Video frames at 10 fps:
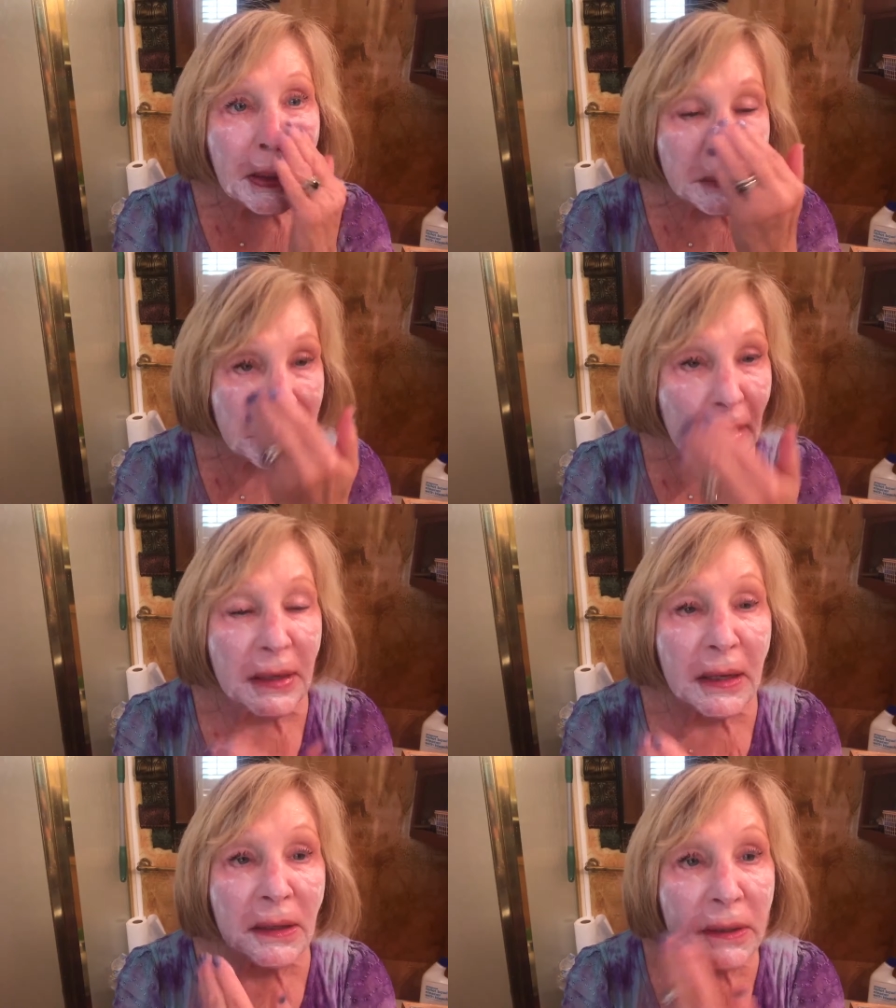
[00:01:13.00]
is
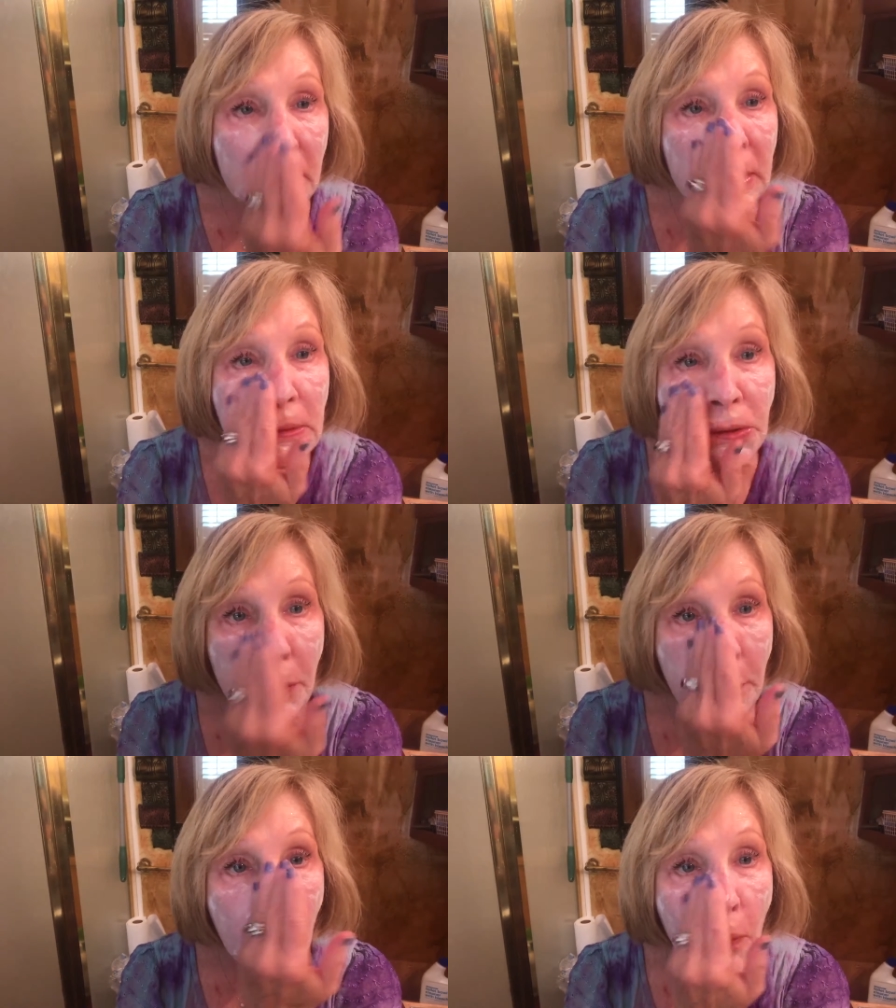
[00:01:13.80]
that it cleans
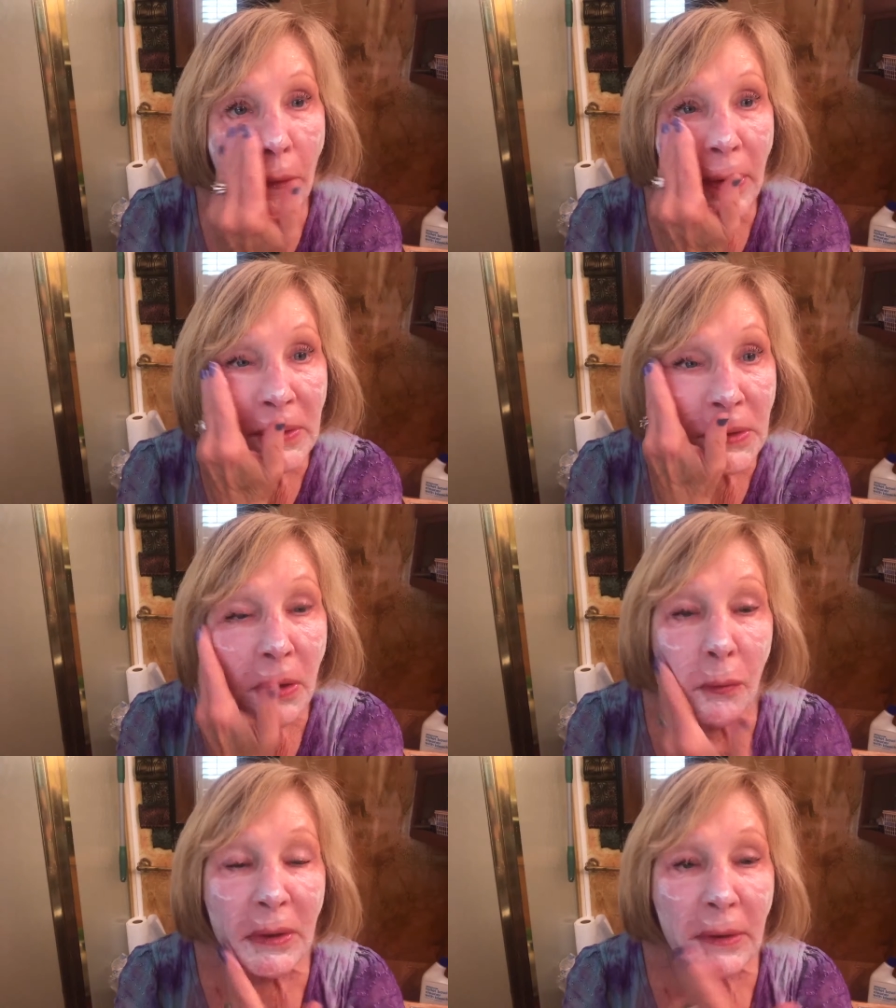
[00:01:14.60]
your pores
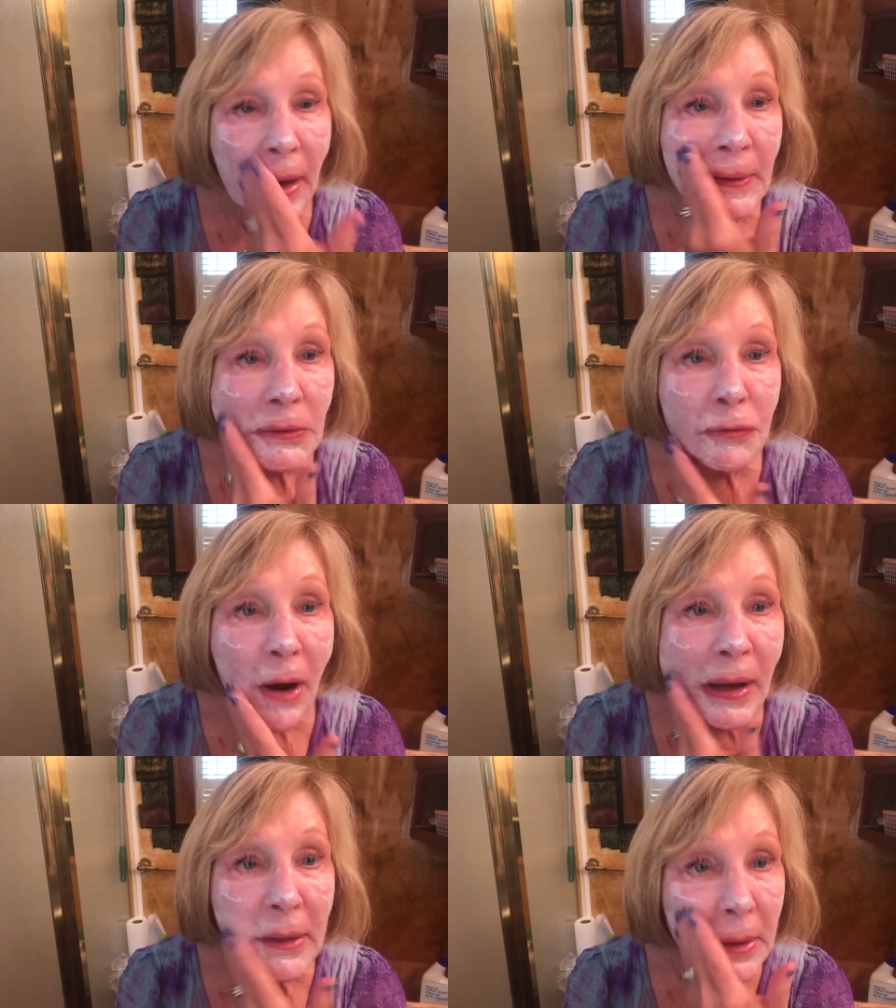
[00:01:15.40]
without
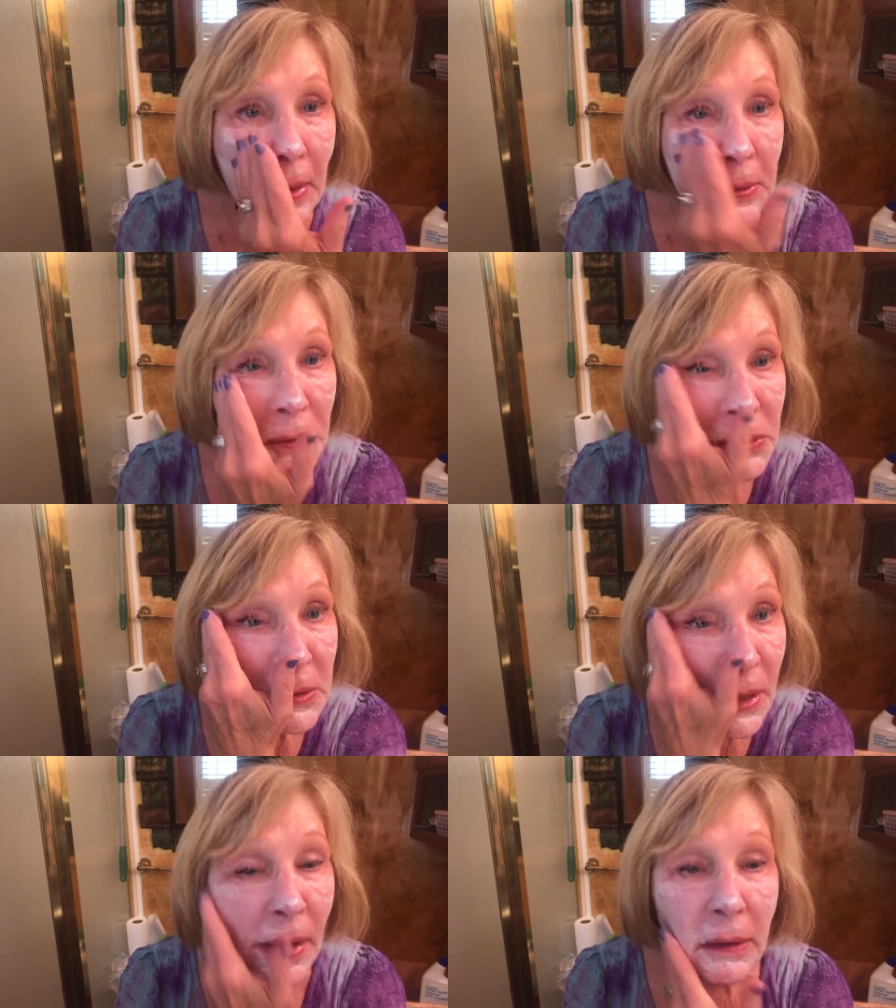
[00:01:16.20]
drying out your
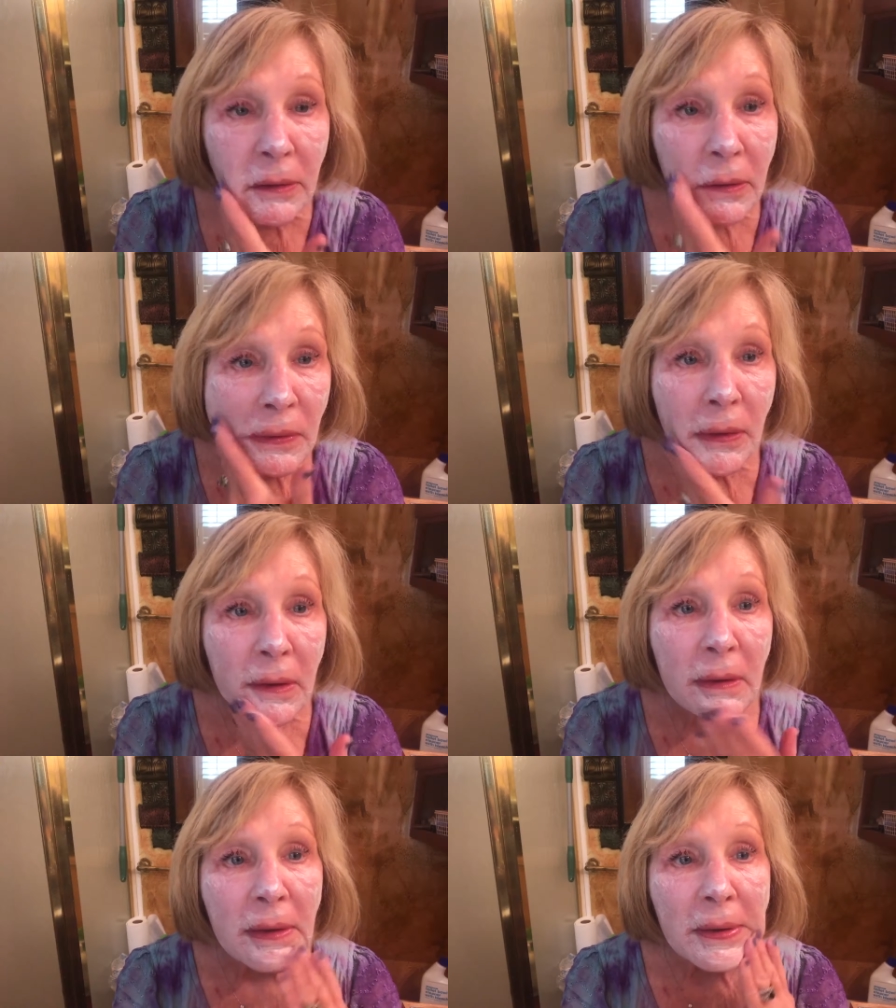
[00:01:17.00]
skin.
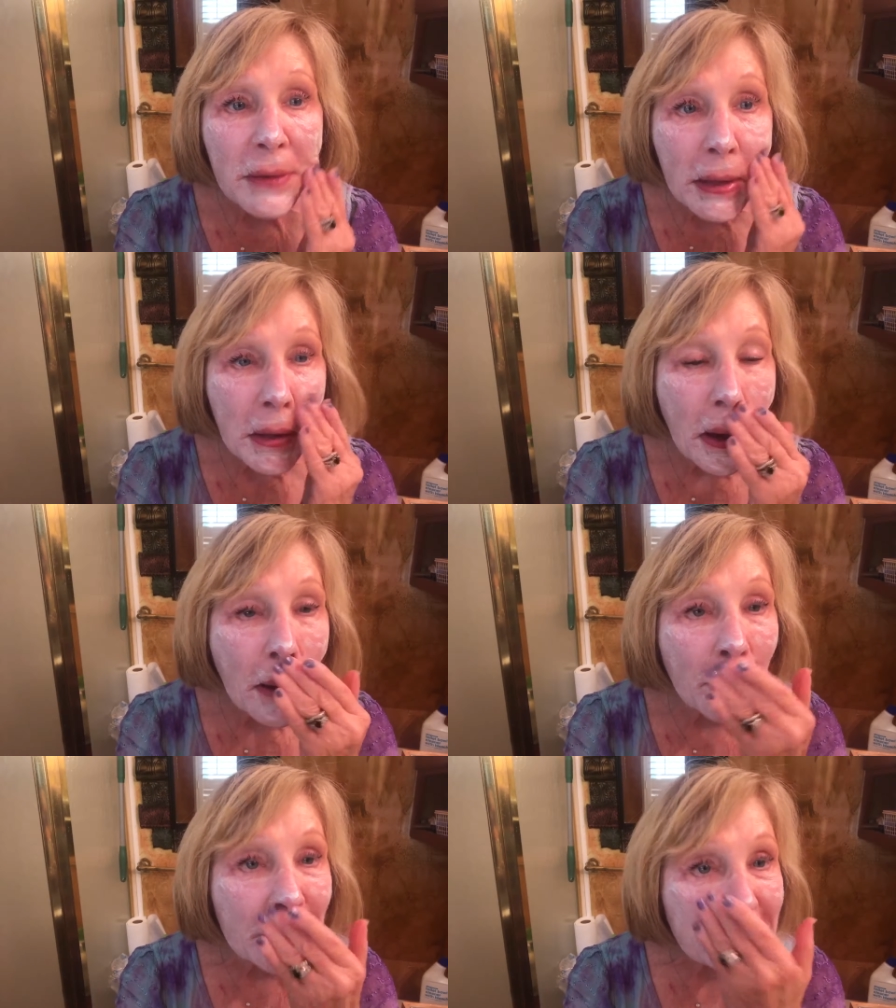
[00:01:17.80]
And that
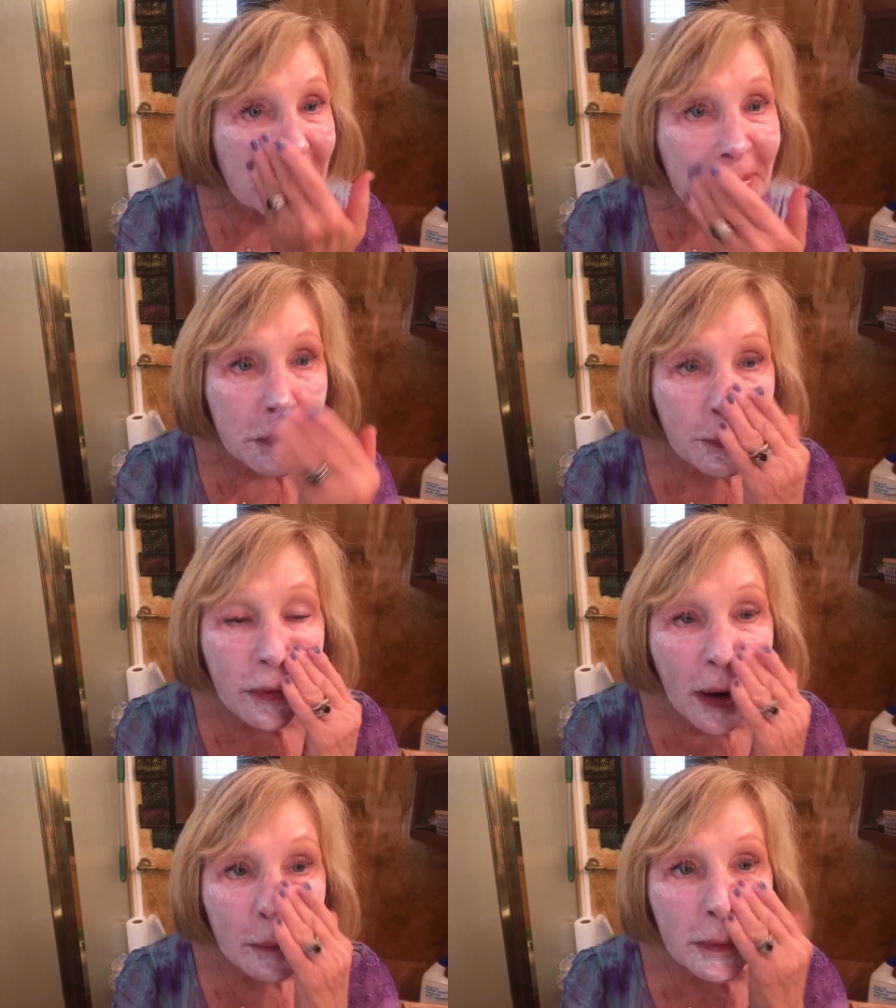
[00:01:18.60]
always is a
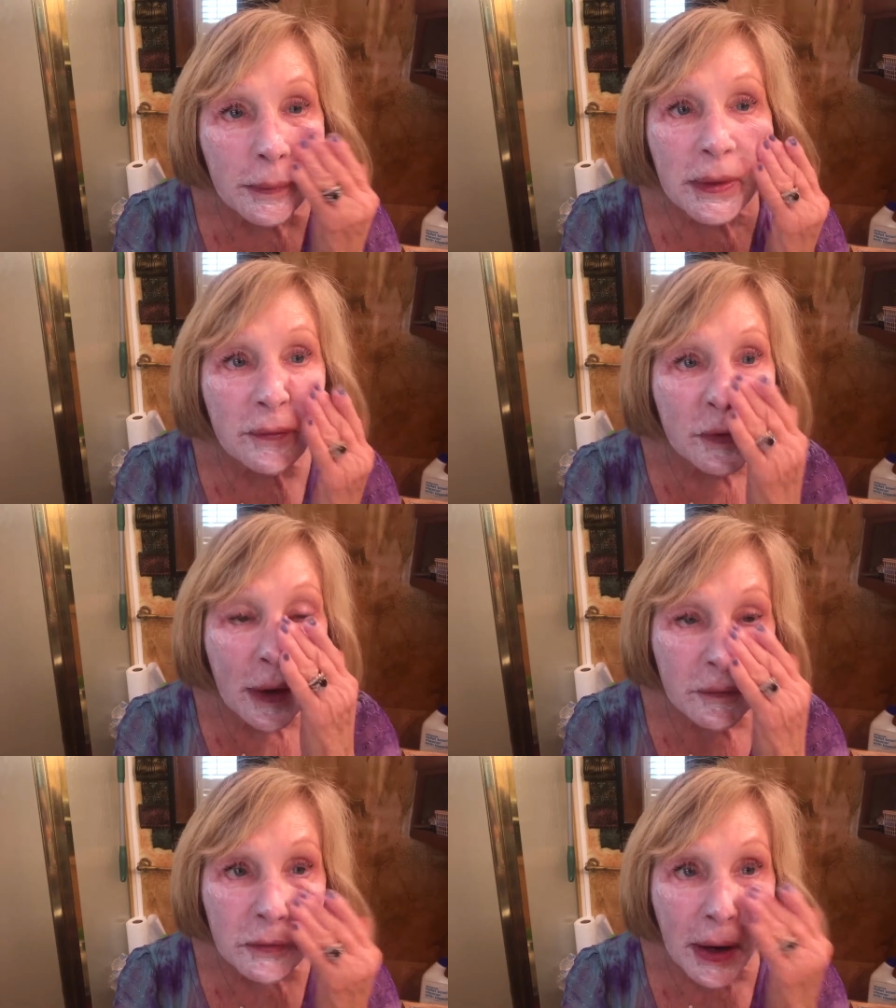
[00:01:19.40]
problem if
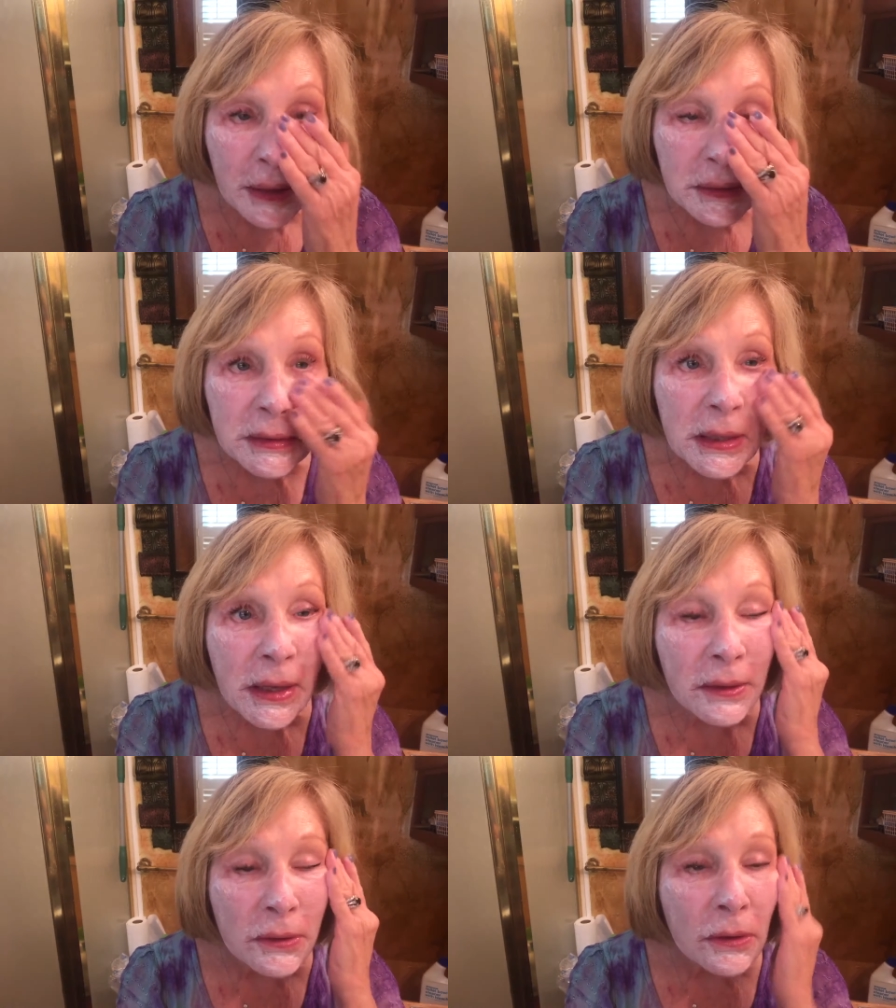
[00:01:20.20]
you have dry skin.